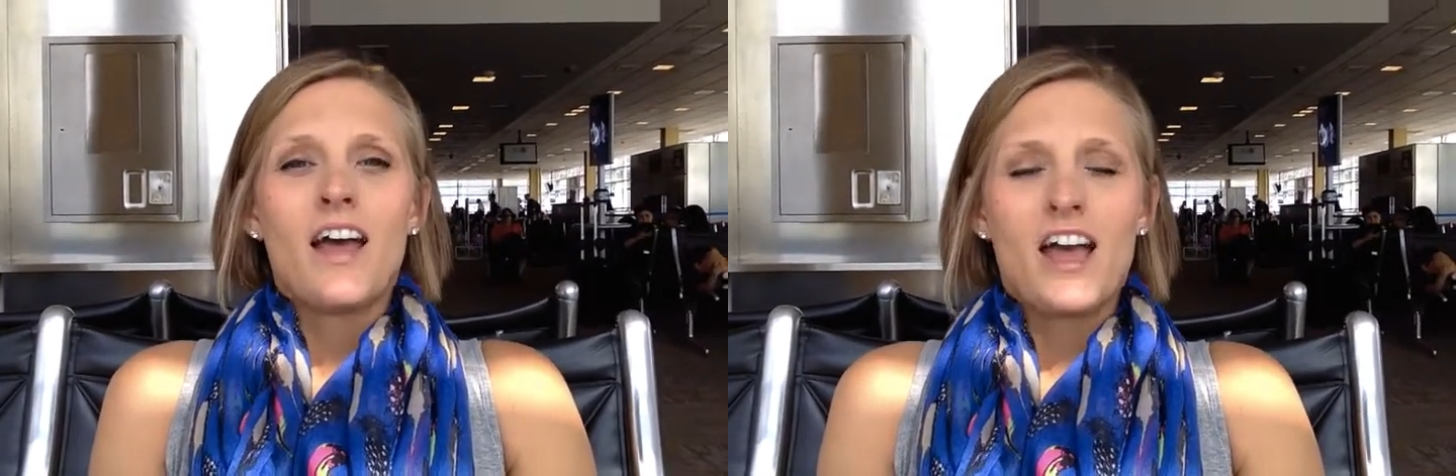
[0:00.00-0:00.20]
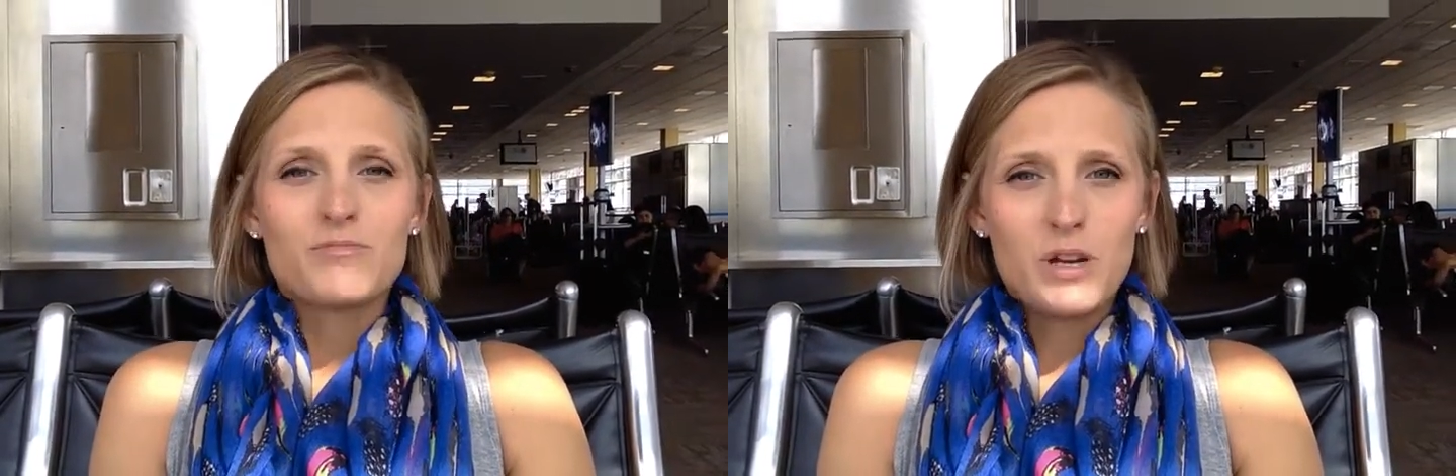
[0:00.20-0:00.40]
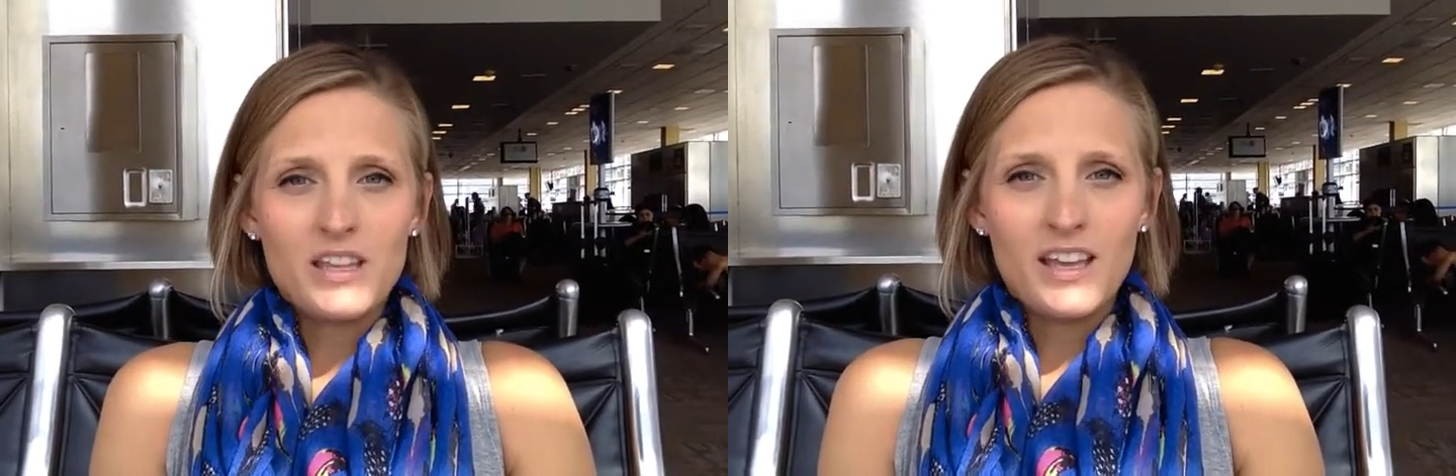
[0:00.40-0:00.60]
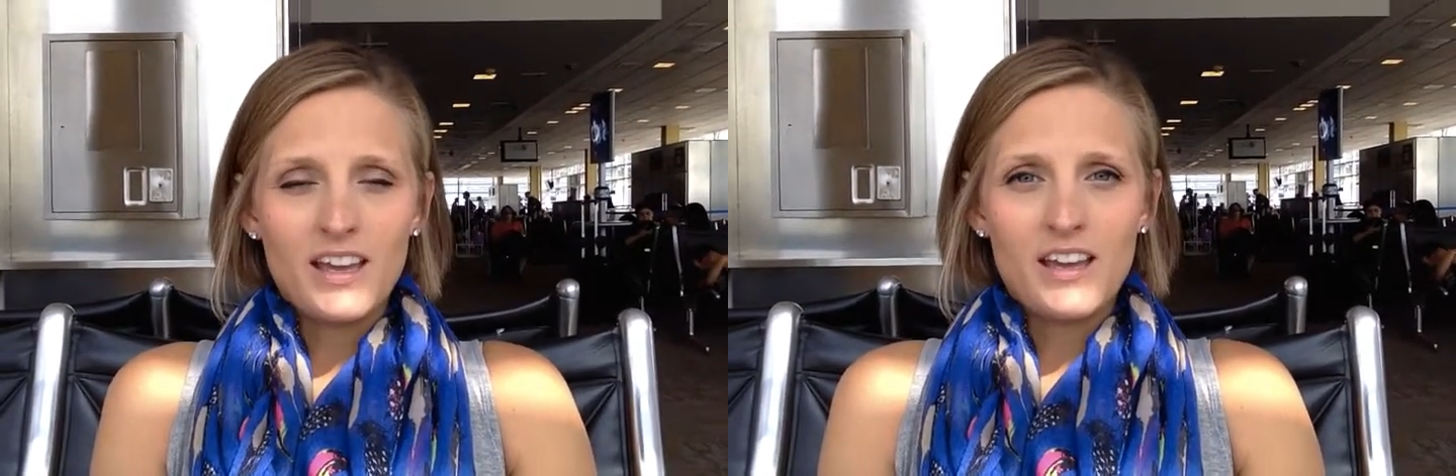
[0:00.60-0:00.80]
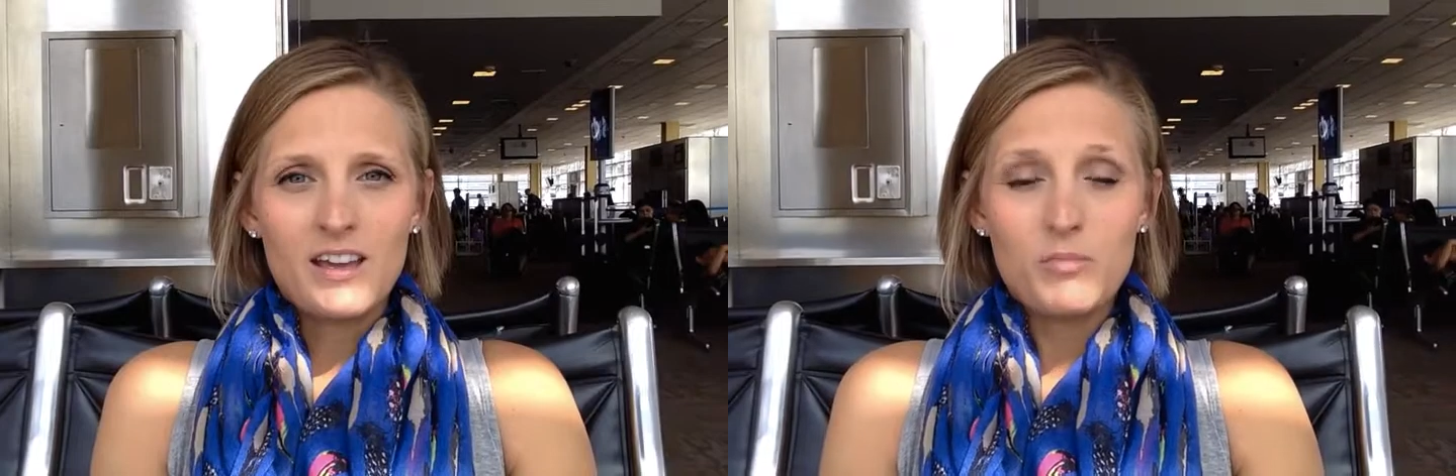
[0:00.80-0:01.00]
and
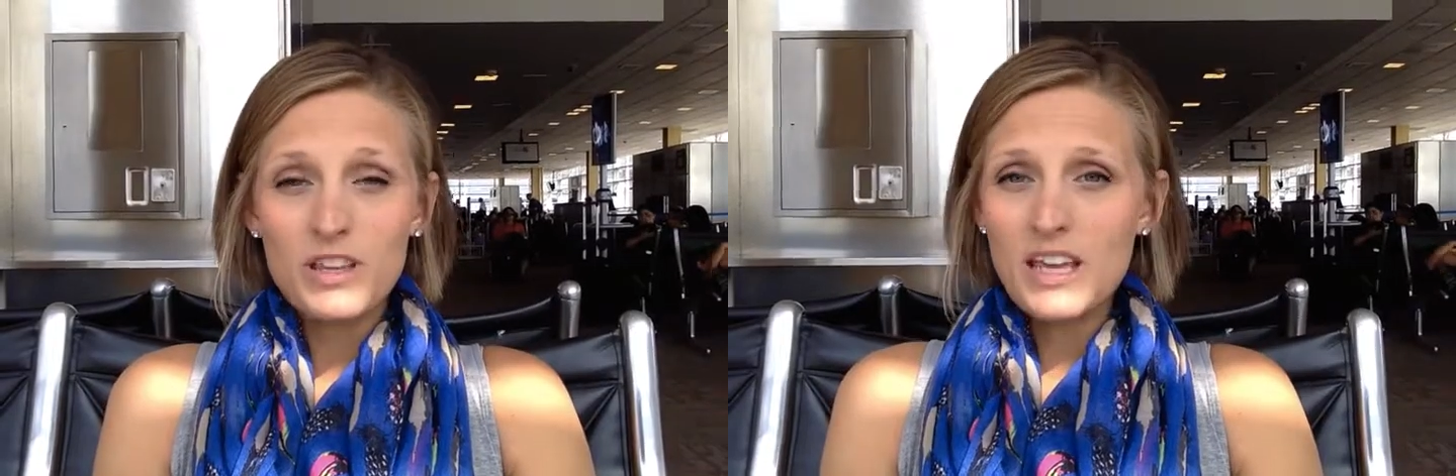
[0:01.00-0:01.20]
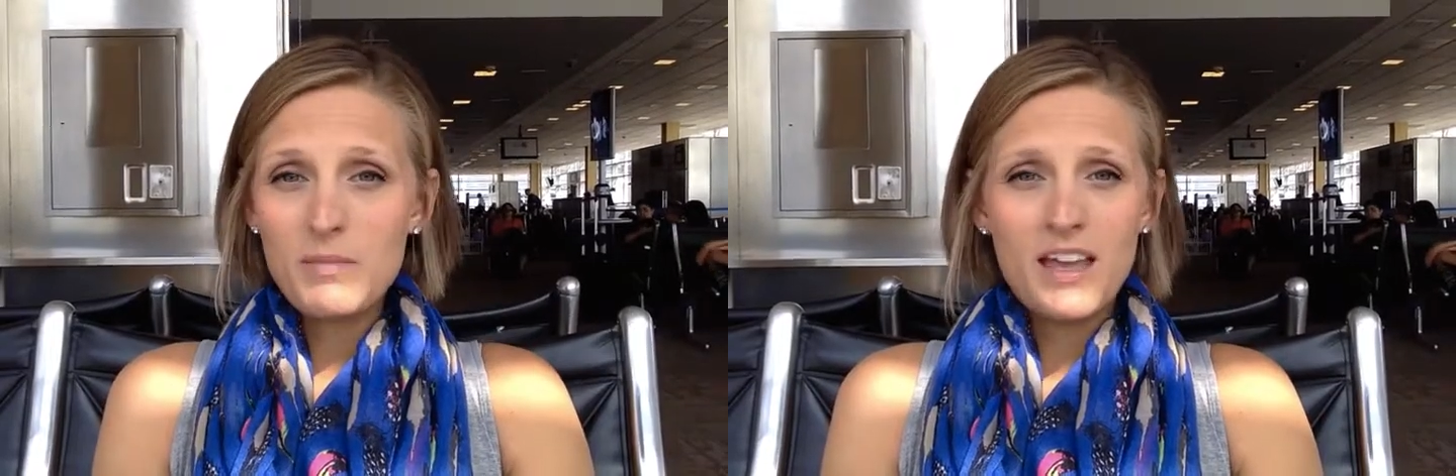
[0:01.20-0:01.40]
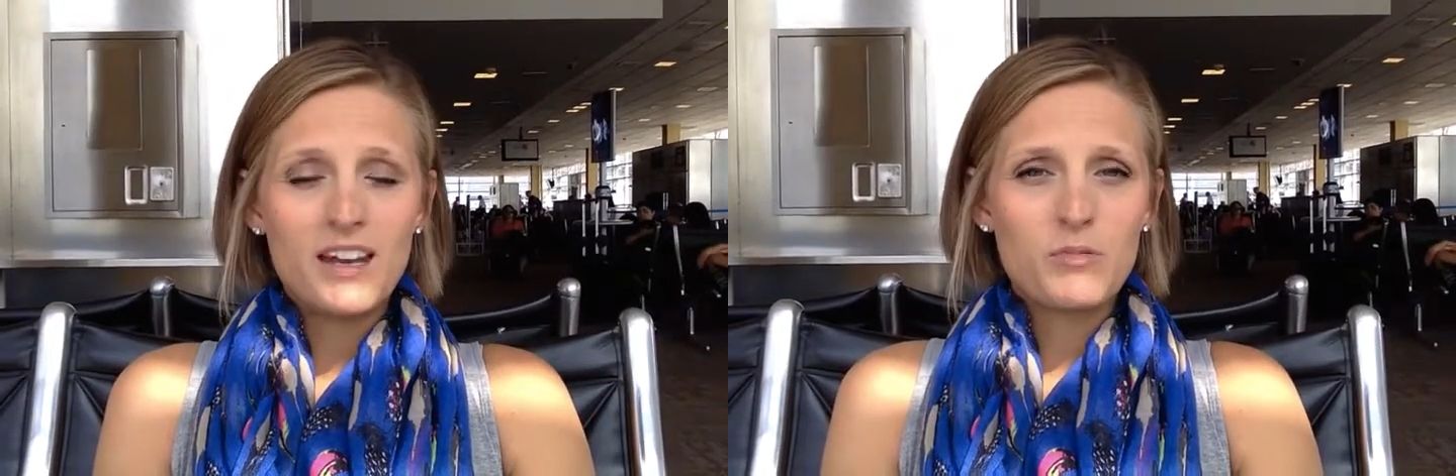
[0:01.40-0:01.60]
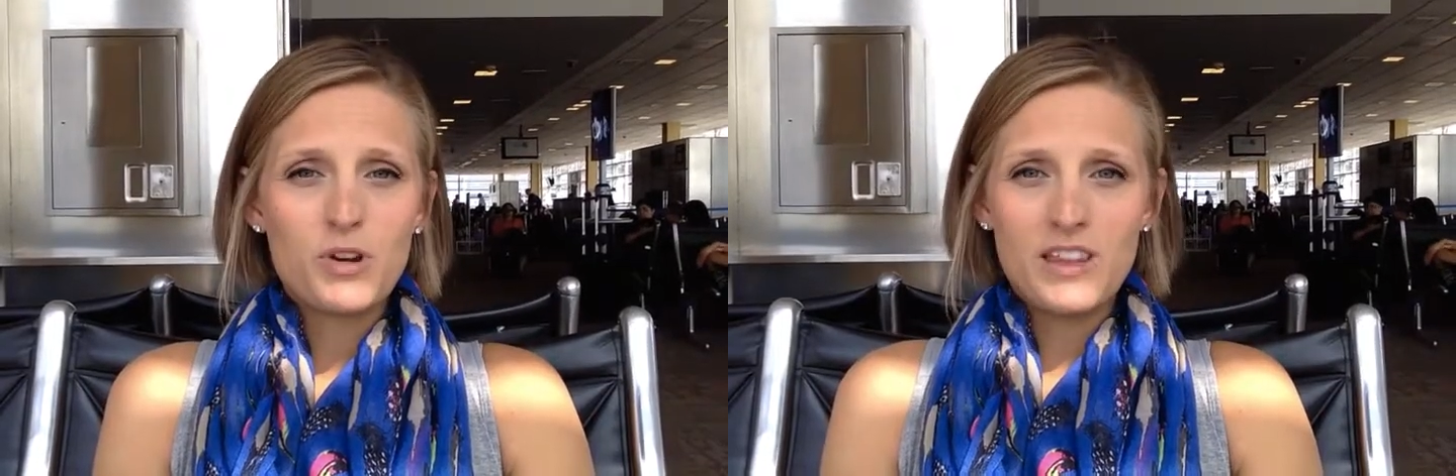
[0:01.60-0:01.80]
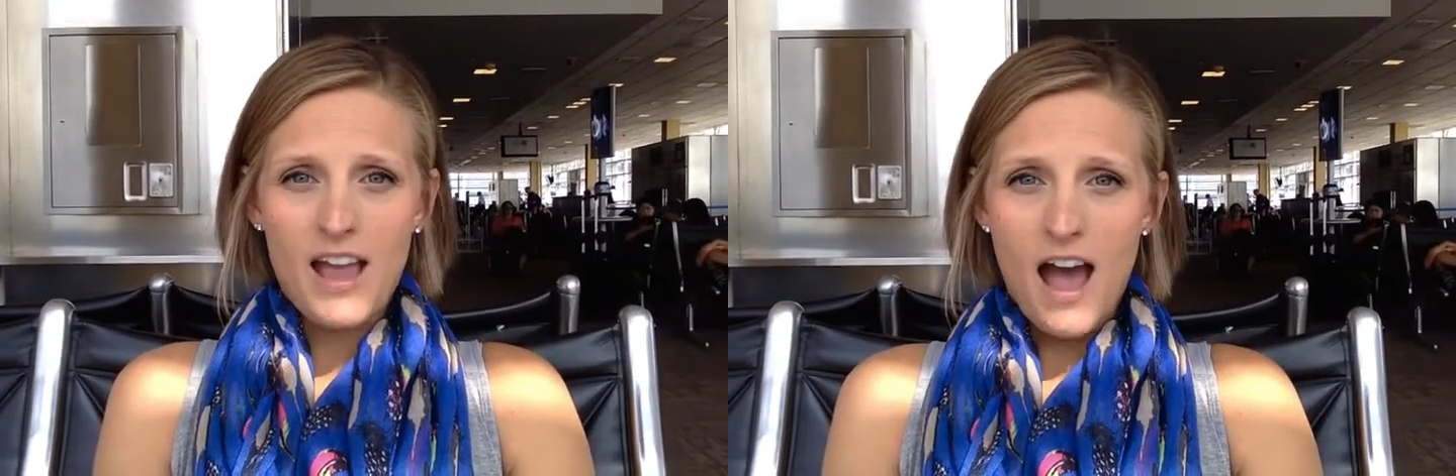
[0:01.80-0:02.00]
breathing him in and
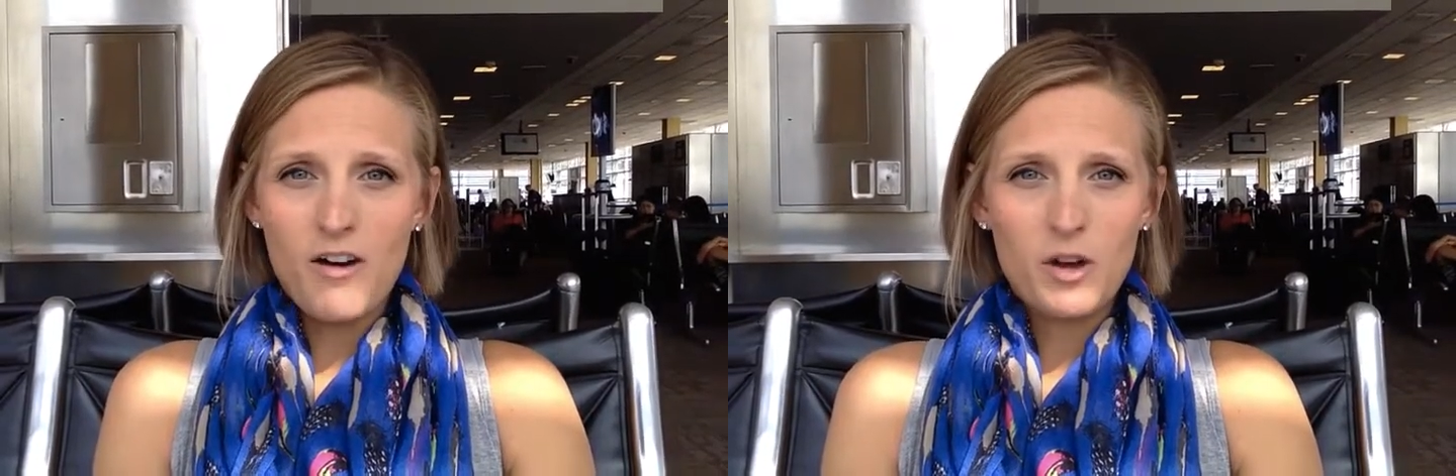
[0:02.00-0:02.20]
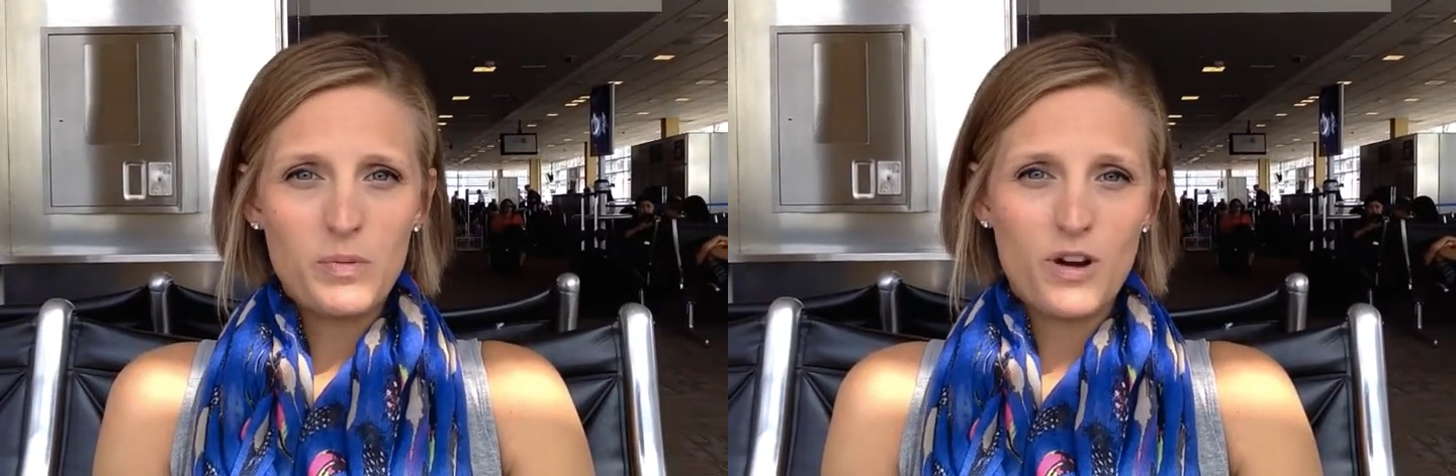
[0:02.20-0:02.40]
breathing out a